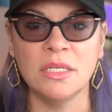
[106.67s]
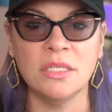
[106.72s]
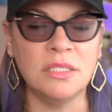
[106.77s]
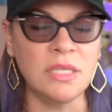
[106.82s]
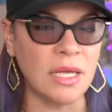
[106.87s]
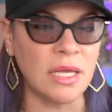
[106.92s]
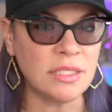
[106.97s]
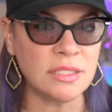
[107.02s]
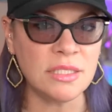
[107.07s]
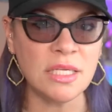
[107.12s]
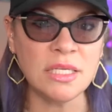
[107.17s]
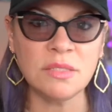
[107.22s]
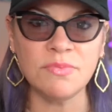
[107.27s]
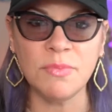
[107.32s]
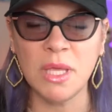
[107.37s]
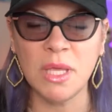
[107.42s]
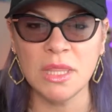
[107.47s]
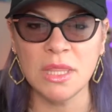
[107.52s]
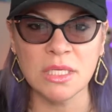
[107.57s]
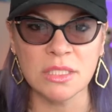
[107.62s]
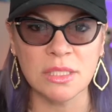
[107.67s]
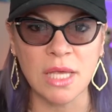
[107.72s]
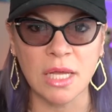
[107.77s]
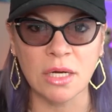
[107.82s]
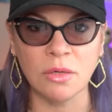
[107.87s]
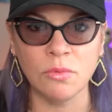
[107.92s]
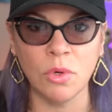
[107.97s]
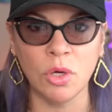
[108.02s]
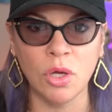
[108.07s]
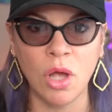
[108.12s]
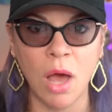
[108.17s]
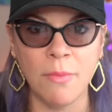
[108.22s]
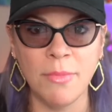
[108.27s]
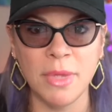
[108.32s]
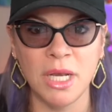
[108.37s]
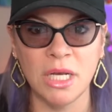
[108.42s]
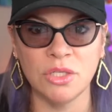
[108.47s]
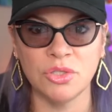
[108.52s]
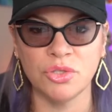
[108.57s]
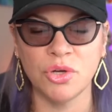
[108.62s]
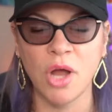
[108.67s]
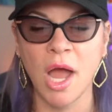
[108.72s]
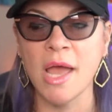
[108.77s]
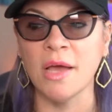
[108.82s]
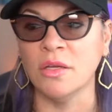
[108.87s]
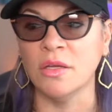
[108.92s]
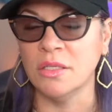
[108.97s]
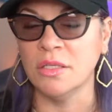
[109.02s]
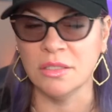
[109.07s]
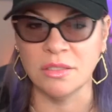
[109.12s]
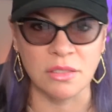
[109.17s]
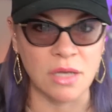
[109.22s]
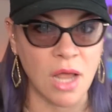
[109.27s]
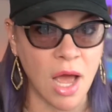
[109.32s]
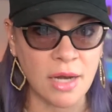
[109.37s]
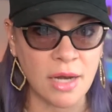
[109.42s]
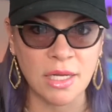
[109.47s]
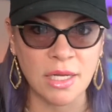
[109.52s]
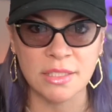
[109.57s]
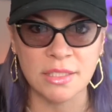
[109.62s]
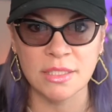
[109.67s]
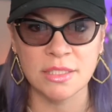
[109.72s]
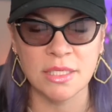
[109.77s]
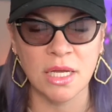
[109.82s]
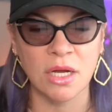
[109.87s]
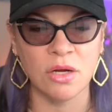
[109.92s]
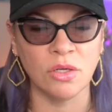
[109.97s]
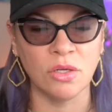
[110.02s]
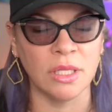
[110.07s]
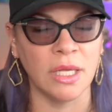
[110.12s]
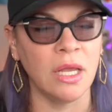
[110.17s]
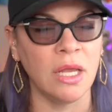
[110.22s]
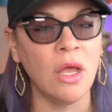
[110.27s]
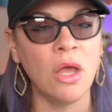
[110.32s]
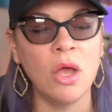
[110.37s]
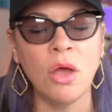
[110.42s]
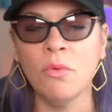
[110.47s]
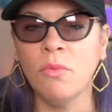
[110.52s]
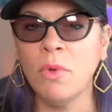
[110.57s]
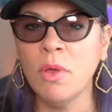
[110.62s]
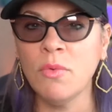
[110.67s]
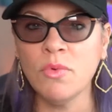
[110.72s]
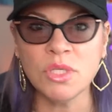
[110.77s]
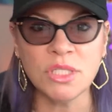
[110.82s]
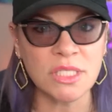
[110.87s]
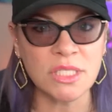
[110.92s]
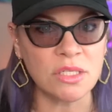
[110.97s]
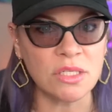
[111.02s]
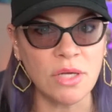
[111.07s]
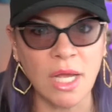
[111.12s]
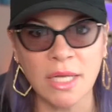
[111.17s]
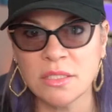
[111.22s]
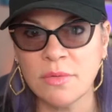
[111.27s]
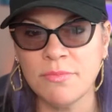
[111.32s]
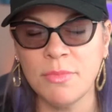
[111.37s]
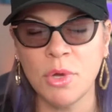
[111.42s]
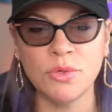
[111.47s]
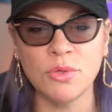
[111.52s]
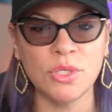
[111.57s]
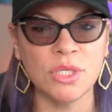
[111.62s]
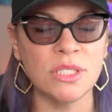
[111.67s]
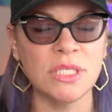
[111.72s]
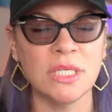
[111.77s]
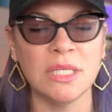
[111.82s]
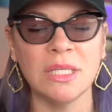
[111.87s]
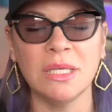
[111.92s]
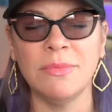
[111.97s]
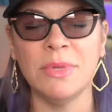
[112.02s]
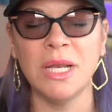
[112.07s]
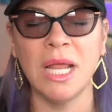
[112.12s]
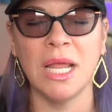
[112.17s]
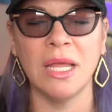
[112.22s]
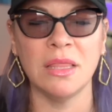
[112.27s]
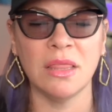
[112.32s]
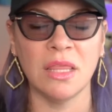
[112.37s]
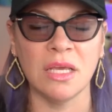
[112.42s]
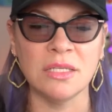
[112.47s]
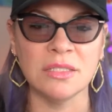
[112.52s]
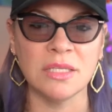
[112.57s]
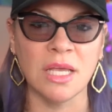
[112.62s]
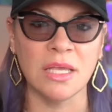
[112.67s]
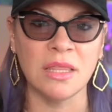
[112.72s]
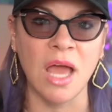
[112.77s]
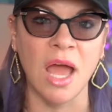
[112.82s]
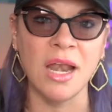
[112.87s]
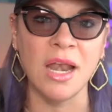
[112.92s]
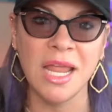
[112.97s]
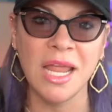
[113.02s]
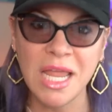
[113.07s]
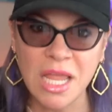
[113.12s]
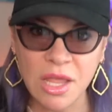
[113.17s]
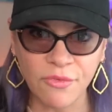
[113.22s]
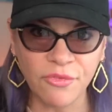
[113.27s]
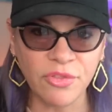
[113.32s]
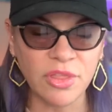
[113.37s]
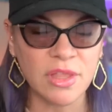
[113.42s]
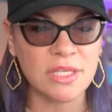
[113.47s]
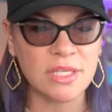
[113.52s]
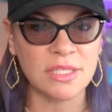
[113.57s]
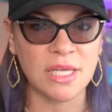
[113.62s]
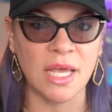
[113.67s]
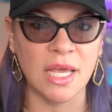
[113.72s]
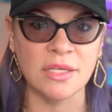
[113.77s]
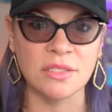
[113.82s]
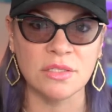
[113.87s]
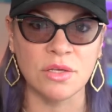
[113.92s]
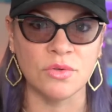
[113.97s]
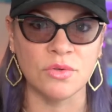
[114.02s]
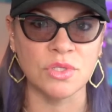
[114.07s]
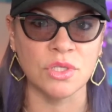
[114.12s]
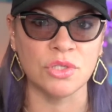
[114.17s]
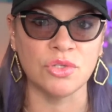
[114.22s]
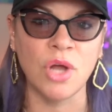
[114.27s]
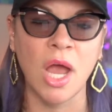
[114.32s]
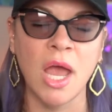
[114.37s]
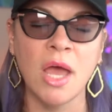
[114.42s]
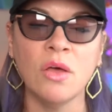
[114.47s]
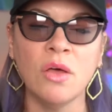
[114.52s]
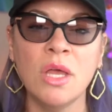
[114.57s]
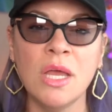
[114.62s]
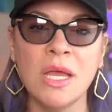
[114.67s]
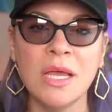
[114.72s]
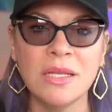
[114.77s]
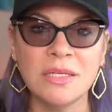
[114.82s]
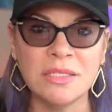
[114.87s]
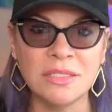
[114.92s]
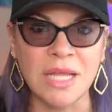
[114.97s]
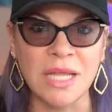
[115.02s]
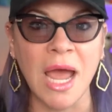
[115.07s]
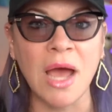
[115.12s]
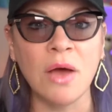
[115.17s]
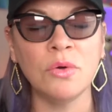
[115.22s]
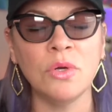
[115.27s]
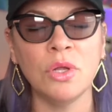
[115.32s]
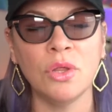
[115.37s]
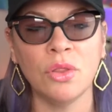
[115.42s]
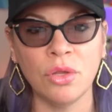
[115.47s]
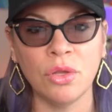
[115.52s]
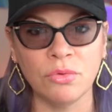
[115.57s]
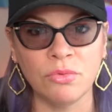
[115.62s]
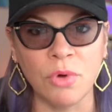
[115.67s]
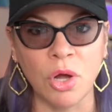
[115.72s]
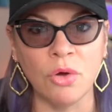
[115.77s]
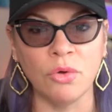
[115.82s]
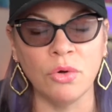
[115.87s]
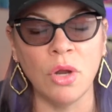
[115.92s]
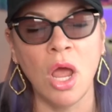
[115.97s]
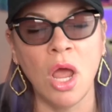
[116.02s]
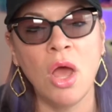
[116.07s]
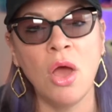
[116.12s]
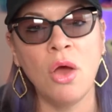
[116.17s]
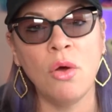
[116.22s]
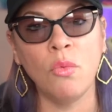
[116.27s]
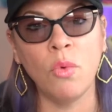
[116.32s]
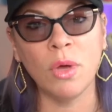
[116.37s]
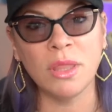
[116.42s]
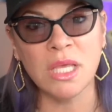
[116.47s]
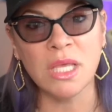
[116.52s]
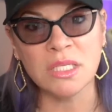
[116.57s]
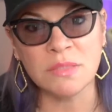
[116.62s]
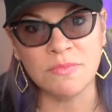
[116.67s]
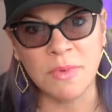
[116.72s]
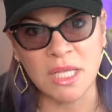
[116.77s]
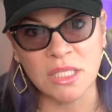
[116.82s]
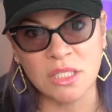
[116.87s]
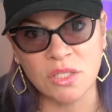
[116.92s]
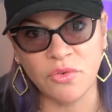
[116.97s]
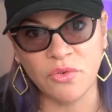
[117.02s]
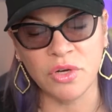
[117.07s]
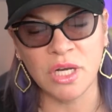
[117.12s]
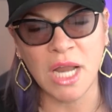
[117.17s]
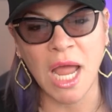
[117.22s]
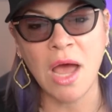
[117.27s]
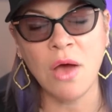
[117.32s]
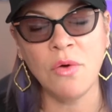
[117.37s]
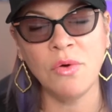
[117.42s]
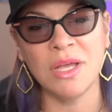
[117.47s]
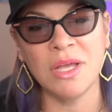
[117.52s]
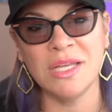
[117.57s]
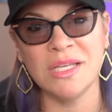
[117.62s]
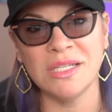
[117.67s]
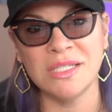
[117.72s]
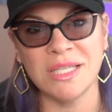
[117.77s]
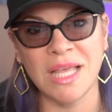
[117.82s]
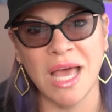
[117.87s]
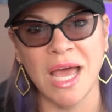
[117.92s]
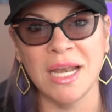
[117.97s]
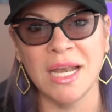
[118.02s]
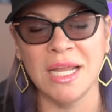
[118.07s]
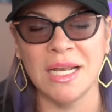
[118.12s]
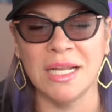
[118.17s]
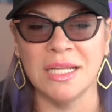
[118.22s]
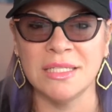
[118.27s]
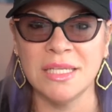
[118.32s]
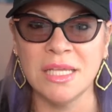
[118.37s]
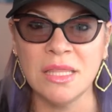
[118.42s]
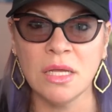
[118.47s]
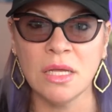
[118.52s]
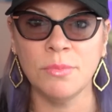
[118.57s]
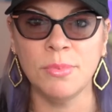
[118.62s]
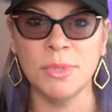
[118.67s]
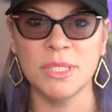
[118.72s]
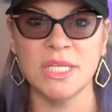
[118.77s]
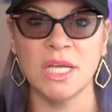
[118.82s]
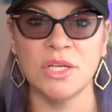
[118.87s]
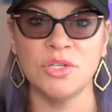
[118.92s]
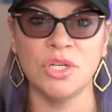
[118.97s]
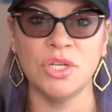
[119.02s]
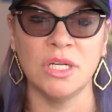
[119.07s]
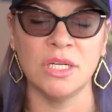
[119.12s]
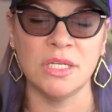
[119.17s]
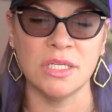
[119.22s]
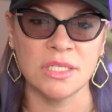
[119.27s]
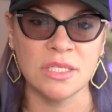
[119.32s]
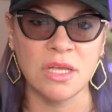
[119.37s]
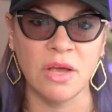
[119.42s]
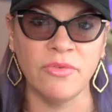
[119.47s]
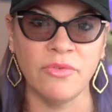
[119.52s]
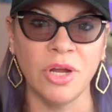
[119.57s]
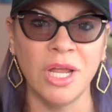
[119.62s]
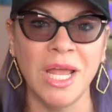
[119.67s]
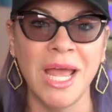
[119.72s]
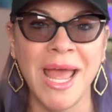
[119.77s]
Does this mean this letter will come in trial? Not necessarily. We will still get to motions in limine and things like that if this case goes to trial down the road. What this means for now is that it is in their possession and discovery